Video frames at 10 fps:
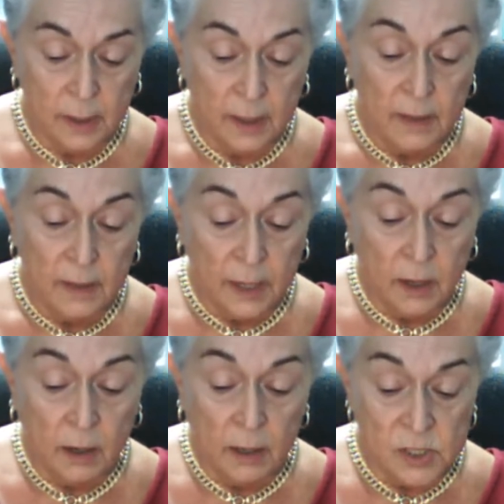They
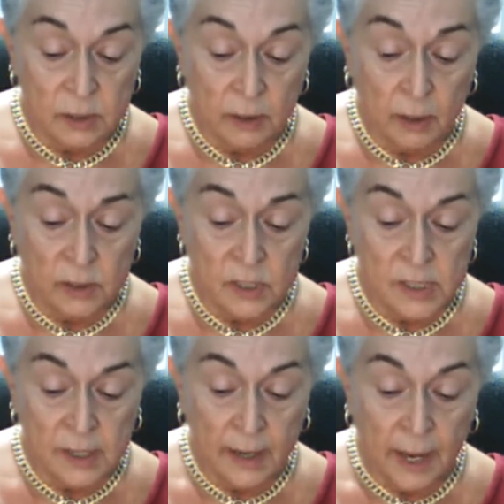cast lots,
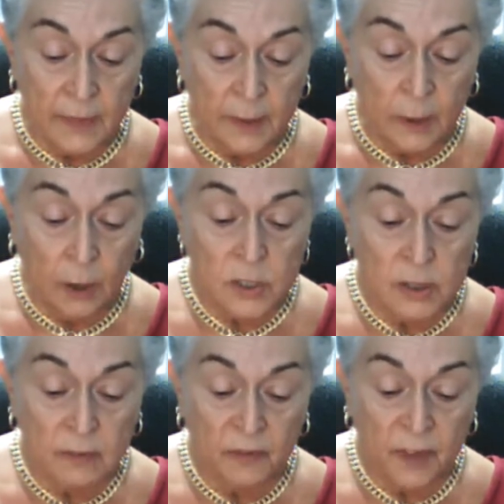and the lot
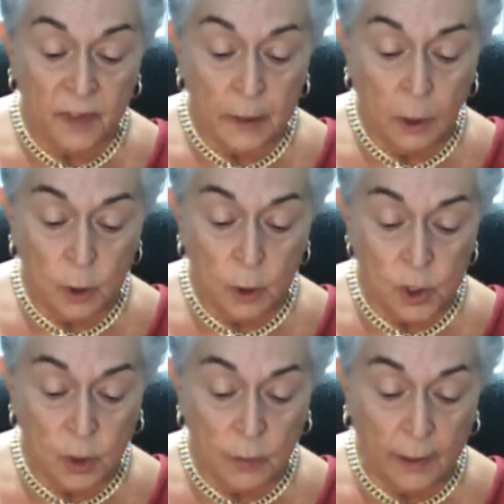fell on
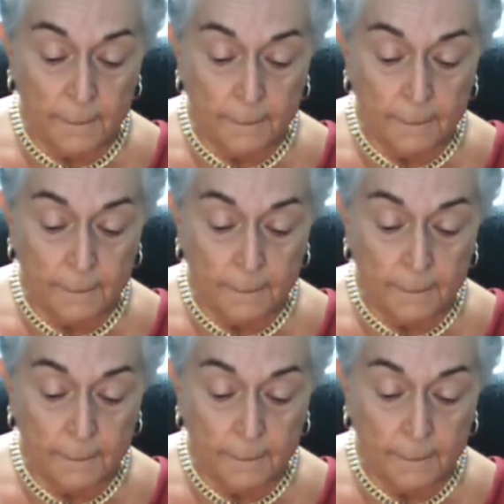Jonah.